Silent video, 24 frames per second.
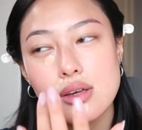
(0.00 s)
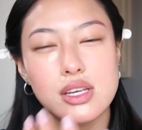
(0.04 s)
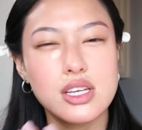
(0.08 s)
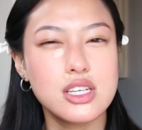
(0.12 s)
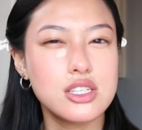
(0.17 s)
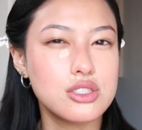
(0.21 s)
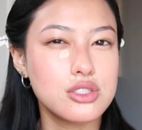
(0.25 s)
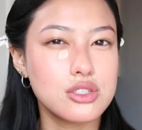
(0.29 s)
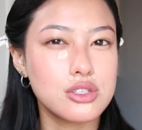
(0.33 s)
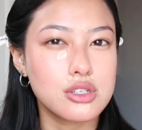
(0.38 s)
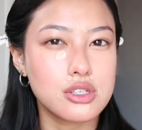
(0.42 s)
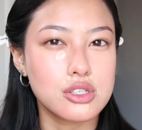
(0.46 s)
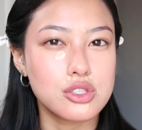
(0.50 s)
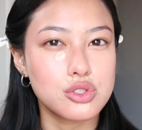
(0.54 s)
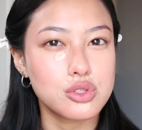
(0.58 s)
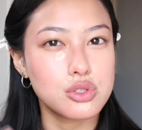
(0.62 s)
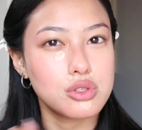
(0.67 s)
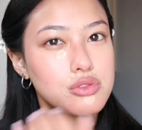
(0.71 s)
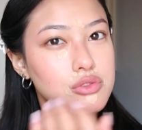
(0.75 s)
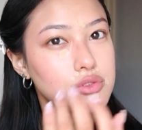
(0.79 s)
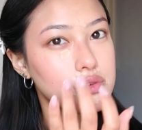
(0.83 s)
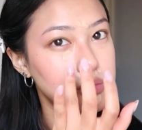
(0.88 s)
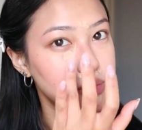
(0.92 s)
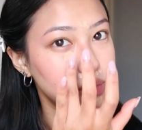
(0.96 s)
Easier
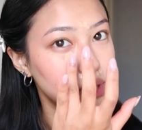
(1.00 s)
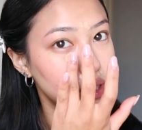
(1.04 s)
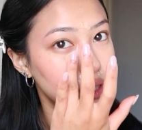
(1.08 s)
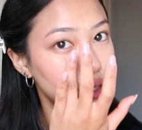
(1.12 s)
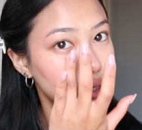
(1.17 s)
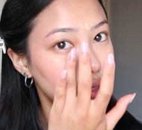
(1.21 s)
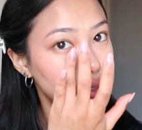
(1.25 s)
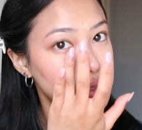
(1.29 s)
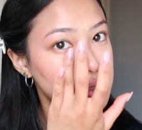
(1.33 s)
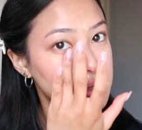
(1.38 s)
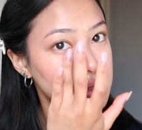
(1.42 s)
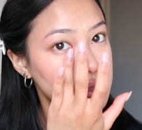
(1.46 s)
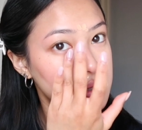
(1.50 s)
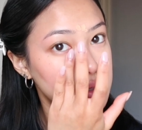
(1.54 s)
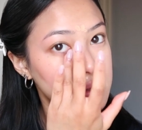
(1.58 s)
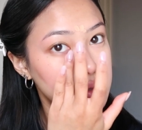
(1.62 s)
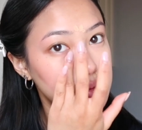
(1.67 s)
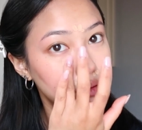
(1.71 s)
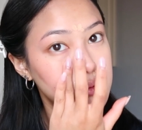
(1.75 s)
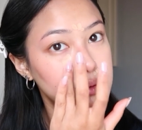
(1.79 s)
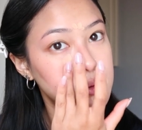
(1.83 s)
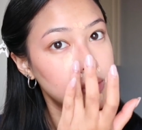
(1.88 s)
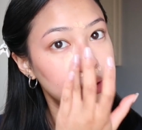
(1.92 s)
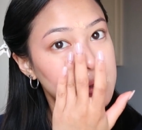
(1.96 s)
control for me.
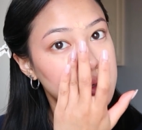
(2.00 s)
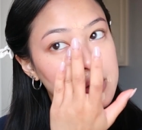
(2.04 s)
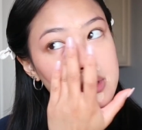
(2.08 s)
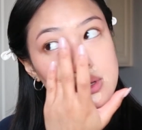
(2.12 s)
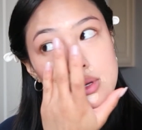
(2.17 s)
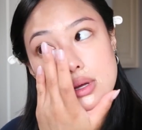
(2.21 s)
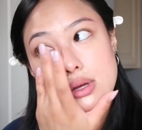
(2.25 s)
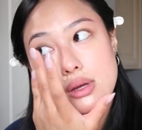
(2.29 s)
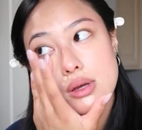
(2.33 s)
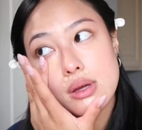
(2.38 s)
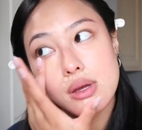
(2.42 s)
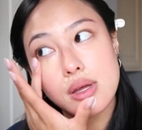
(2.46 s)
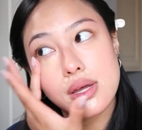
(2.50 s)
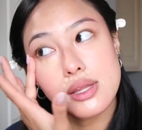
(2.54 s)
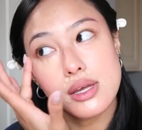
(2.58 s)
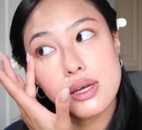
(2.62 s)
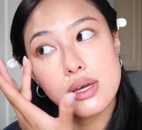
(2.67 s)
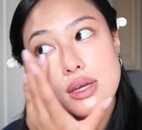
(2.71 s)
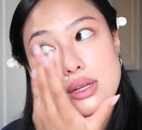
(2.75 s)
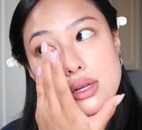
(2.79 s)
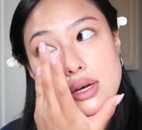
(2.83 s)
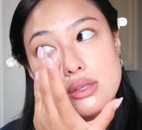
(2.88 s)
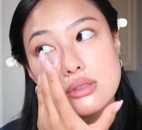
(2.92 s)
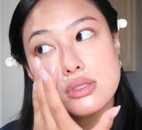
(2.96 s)
And
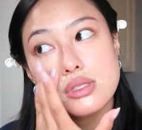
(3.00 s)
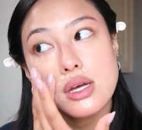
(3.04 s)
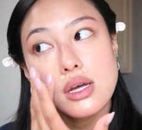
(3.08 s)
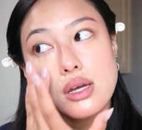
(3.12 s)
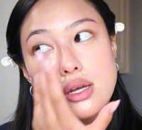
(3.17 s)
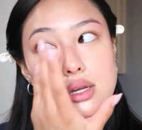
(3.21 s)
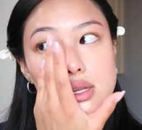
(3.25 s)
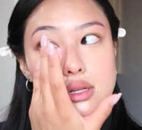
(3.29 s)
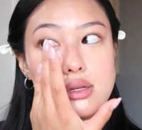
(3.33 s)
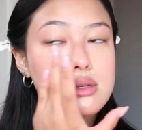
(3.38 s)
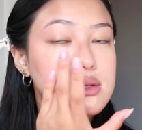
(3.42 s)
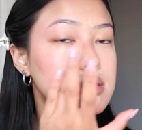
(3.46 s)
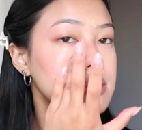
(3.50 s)
then other side.